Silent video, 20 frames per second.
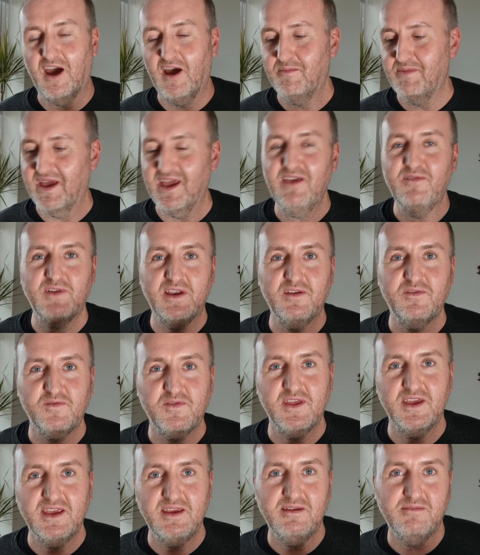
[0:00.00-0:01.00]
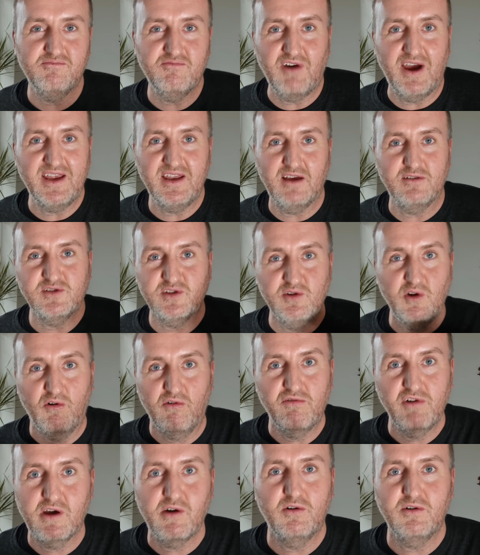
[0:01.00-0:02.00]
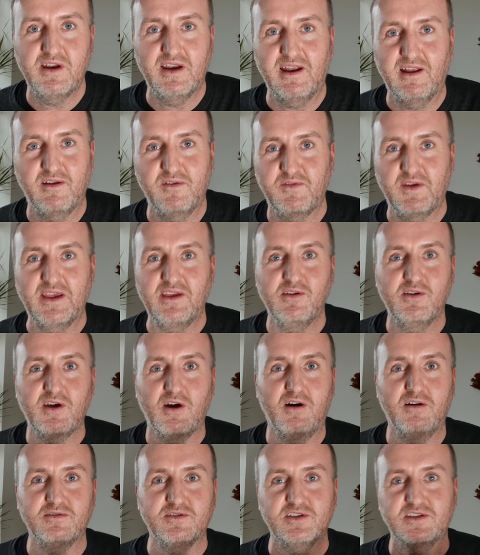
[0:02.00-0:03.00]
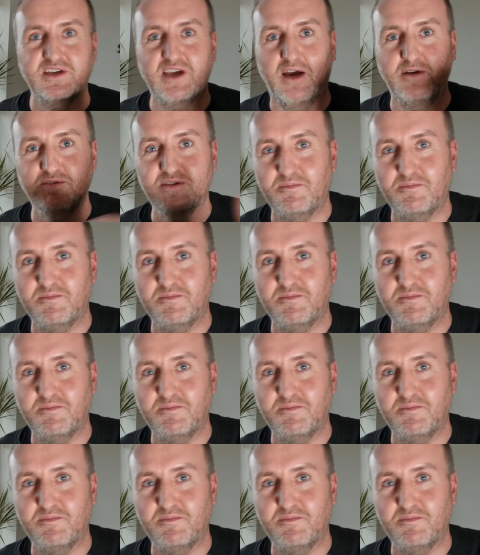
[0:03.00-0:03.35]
Even if the radio's not recording anything, you can't just go to